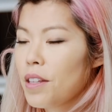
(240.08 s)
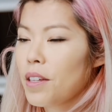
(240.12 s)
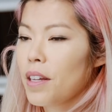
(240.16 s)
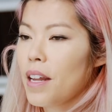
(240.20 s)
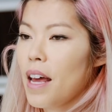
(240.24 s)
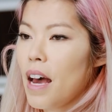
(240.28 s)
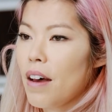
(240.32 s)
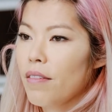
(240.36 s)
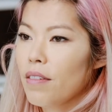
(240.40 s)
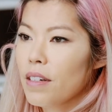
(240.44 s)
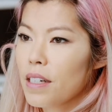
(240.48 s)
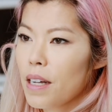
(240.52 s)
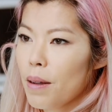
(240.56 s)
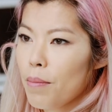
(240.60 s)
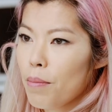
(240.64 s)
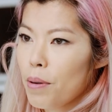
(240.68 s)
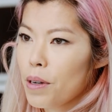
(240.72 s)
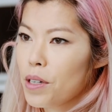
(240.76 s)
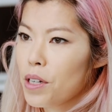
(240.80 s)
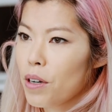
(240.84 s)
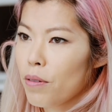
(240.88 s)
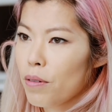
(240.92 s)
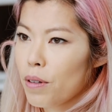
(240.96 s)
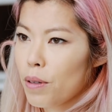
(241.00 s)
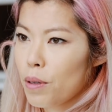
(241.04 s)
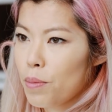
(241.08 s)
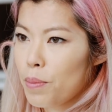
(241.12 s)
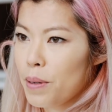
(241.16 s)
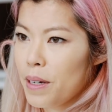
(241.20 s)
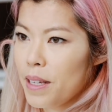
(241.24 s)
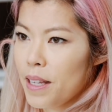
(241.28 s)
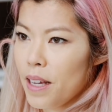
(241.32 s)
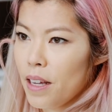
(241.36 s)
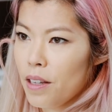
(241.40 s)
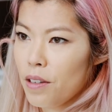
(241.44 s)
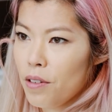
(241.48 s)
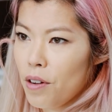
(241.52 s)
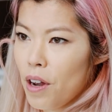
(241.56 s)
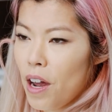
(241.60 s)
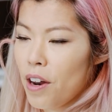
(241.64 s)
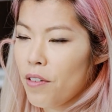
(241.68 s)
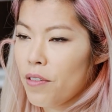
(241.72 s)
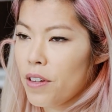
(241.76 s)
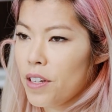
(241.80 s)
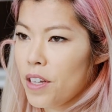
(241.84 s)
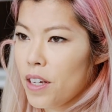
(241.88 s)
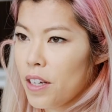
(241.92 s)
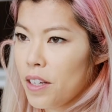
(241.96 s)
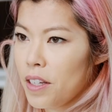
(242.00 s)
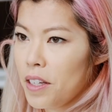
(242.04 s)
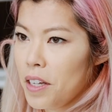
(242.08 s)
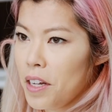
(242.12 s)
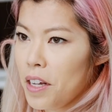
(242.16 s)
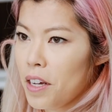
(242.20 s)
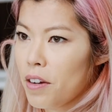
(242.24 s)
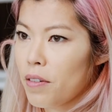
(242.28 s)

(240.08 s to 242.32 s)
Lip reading: So the oven temperature was preset to 160